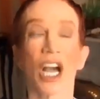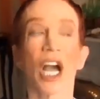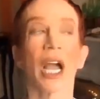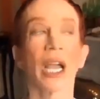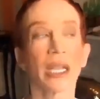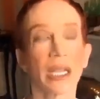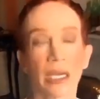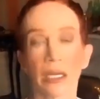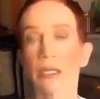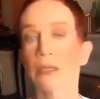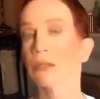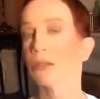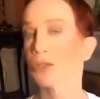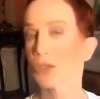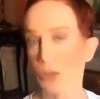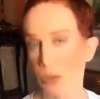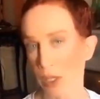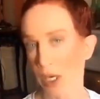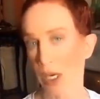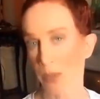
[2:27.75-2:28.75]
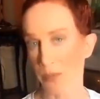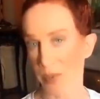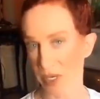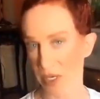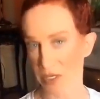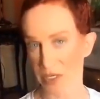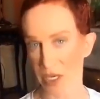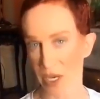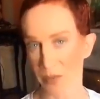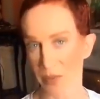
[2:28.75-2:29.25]
I kind of lose track
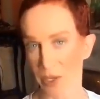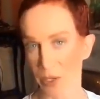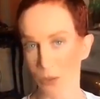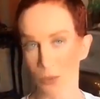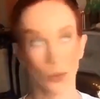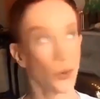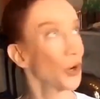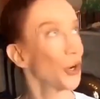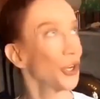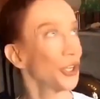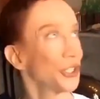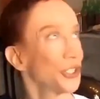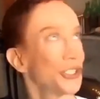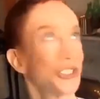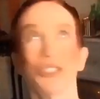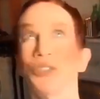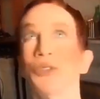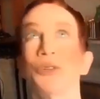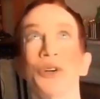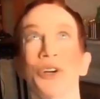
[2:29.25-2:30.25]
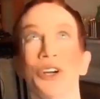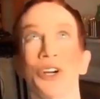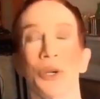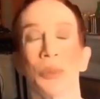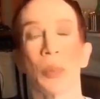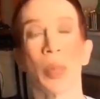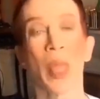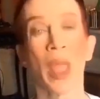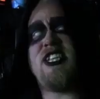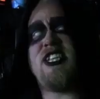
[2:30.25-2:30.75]
because I'm on a world
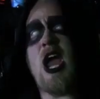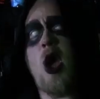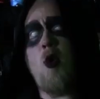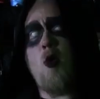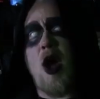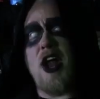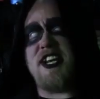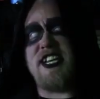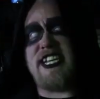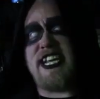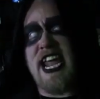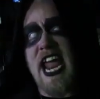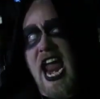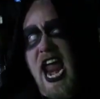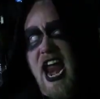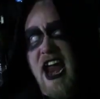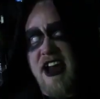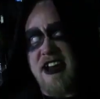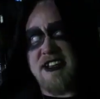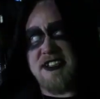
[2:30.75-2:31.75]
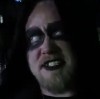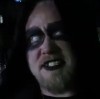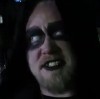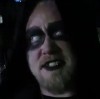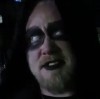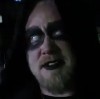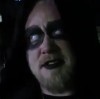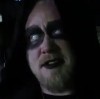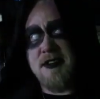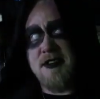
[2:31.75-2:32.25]
tour. No one
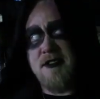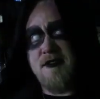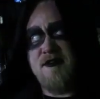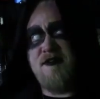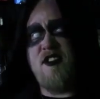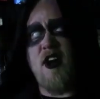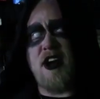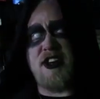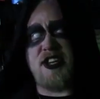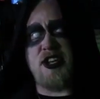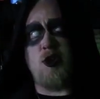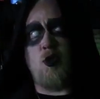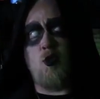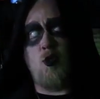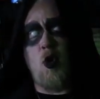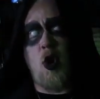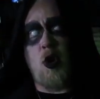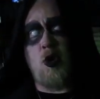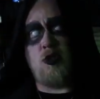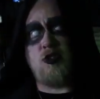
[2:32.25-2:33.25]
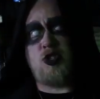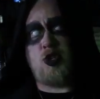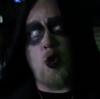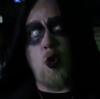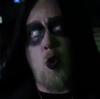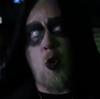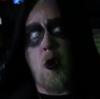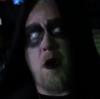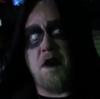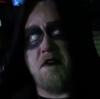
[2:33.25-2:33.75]
cares. Fuck your world
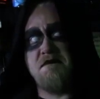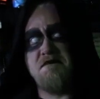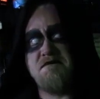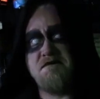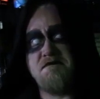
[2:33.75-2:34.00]
tour.